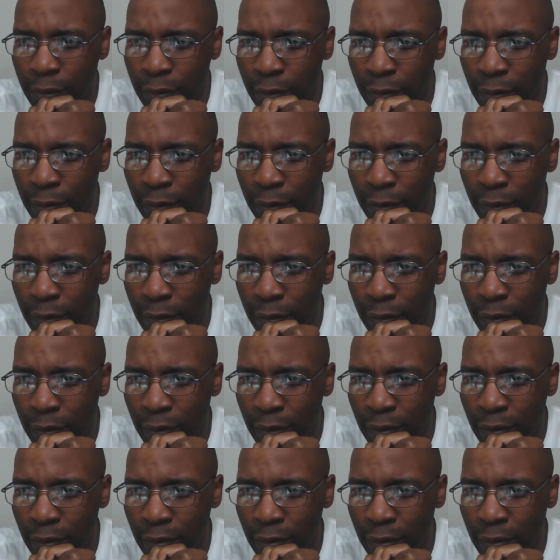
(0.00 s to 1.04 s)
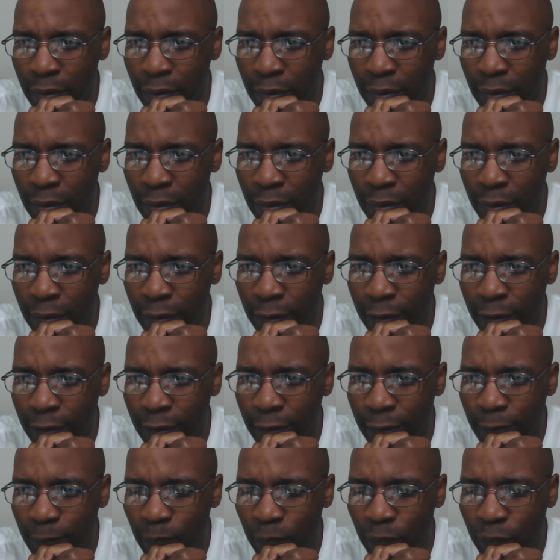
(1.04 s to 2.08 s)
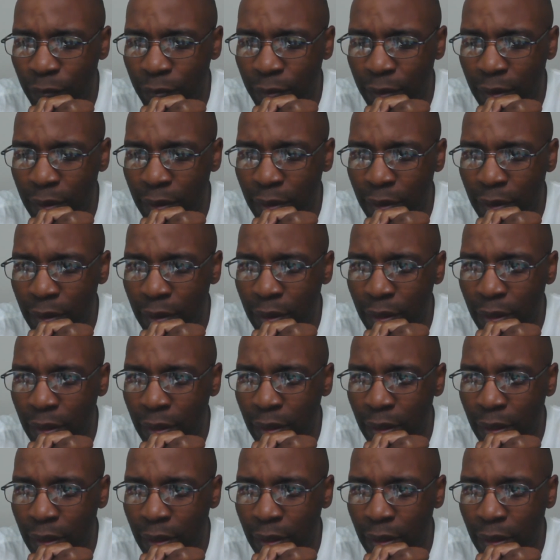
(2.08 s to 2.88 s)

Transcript: Nobody speaks.